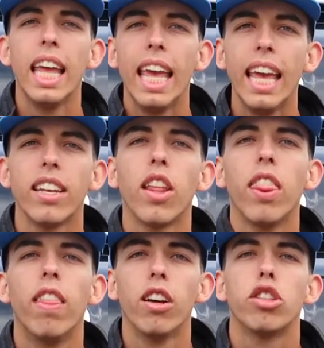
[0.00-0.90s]
hit
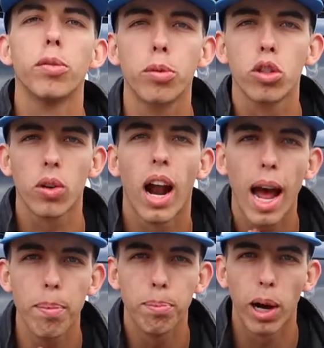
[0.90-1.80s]
the
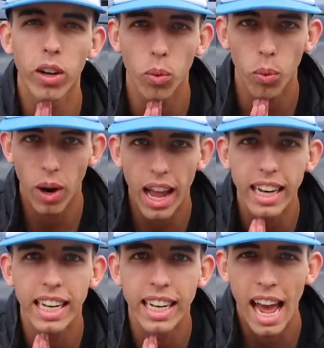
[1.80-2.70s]
subscribe button
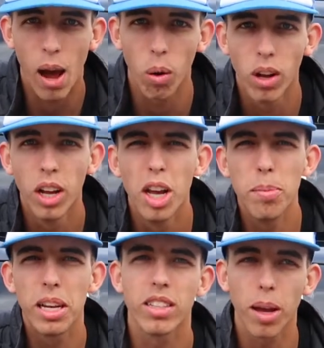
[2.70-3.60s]
right now
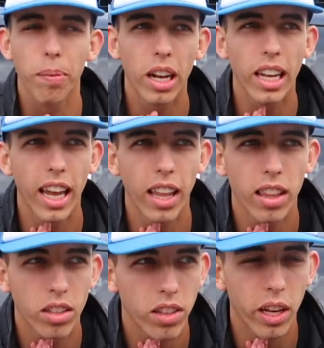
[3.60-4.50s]
because I'm gonna get
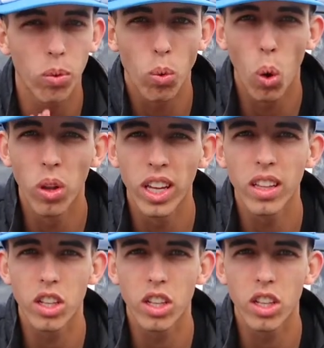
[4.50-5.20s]
this thing rolling.